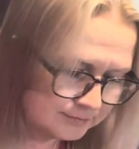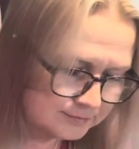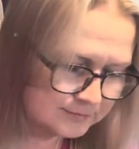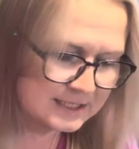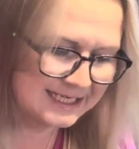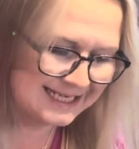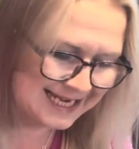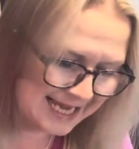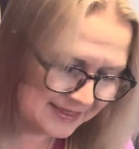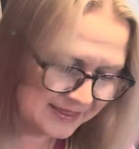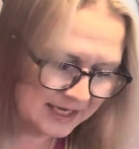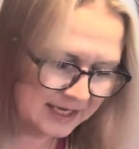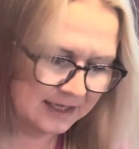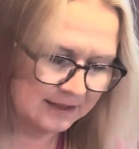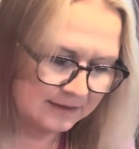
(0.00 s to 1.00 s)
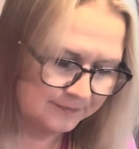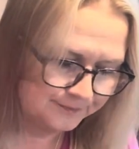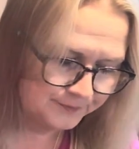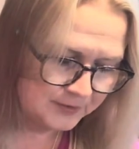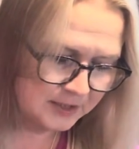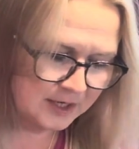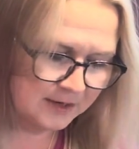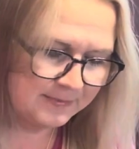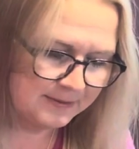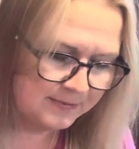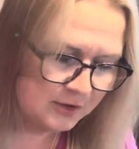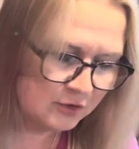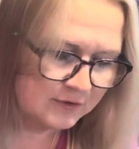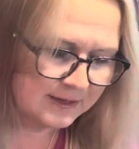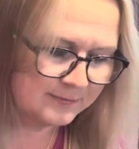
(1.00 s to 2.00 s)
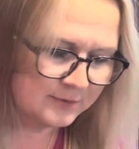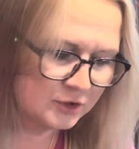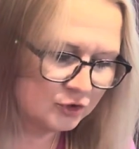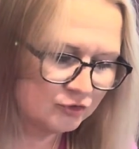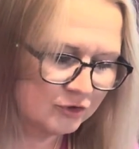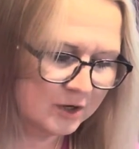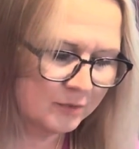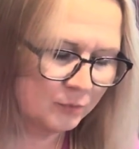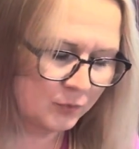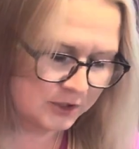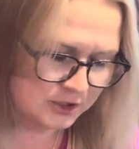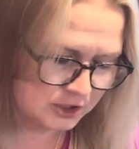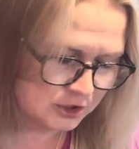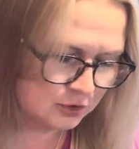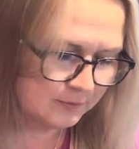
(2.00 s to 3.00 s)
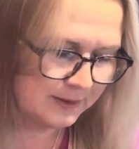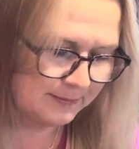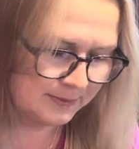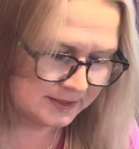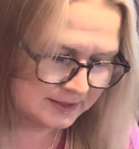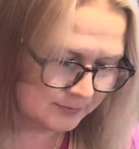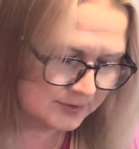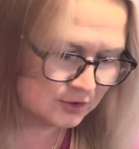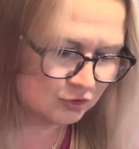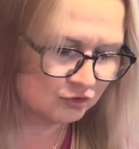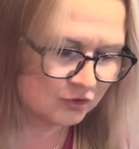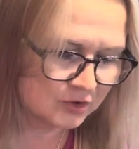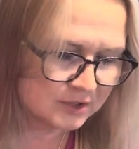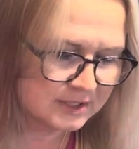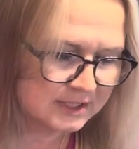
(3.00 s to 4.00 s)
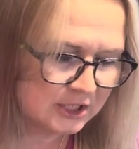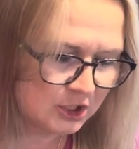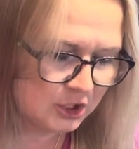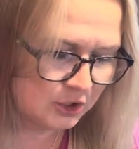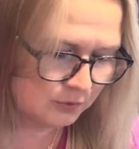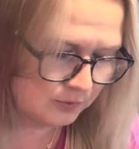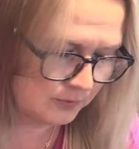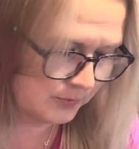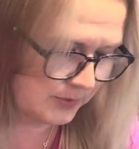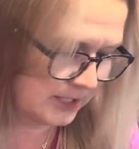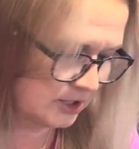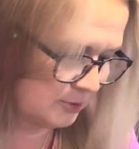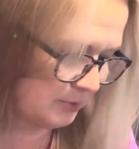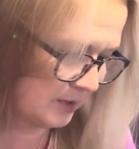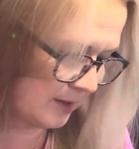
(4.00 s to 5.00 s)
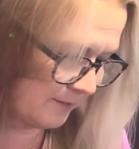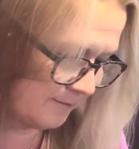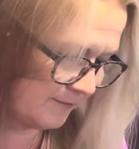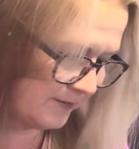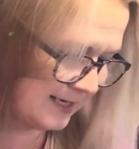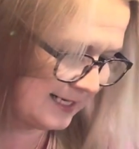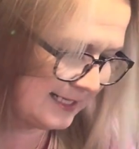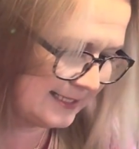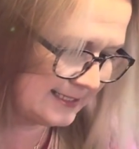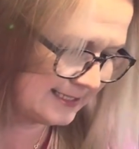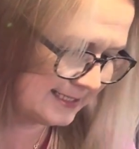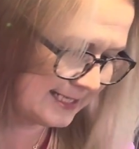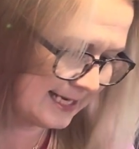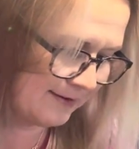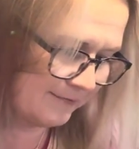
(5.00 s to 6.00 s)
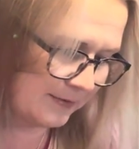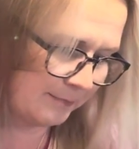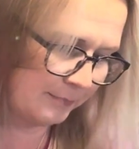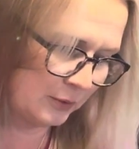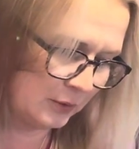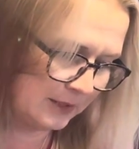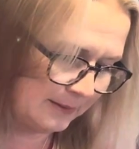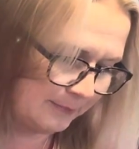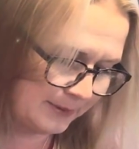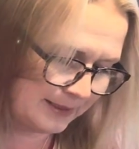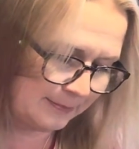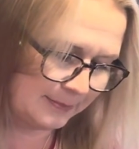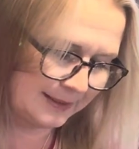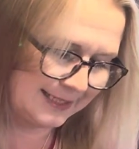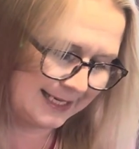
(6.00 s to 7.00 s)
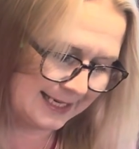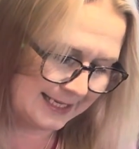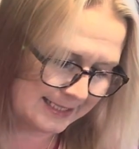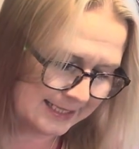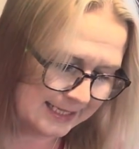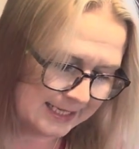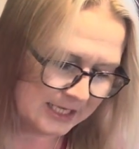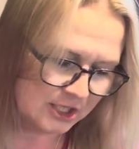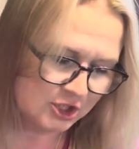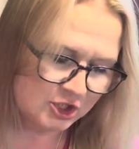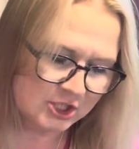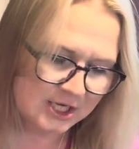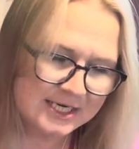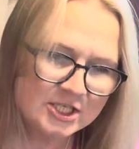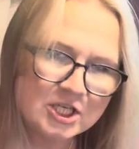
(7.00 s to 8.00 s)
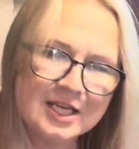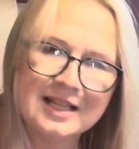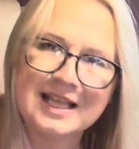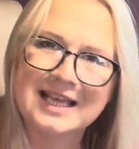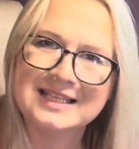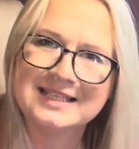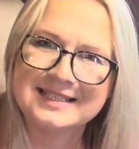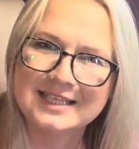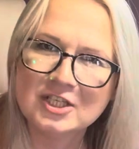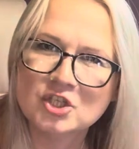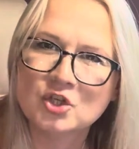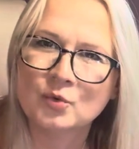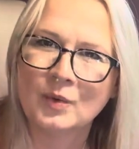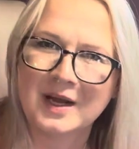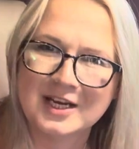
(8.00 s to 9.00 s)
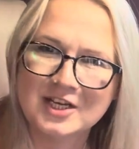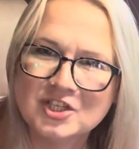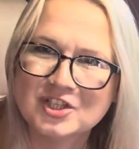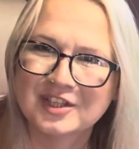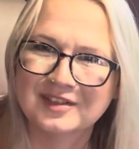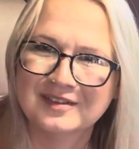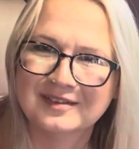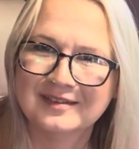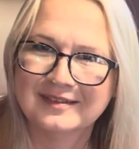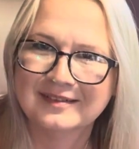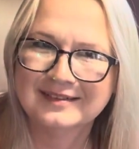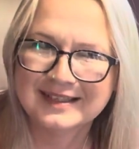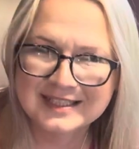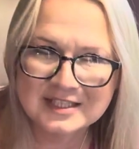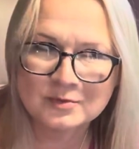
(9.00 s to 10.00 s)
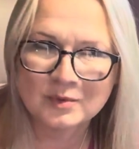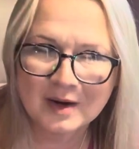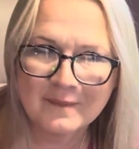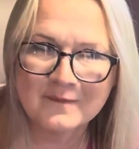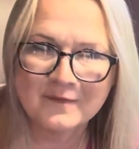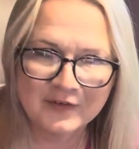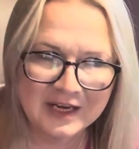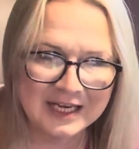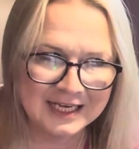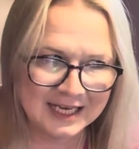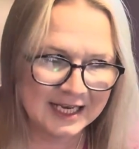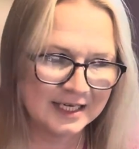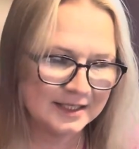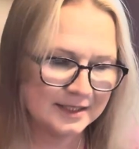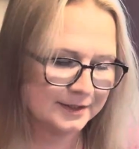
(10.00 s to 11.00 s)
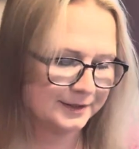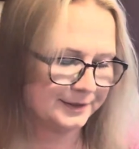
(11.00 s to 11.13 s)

together. You know, maybe you're able to grant wishes, or maybe someone's granting you a wish, but I'm feeling together, pulling people in, changing their situation. That's what I'm feeling.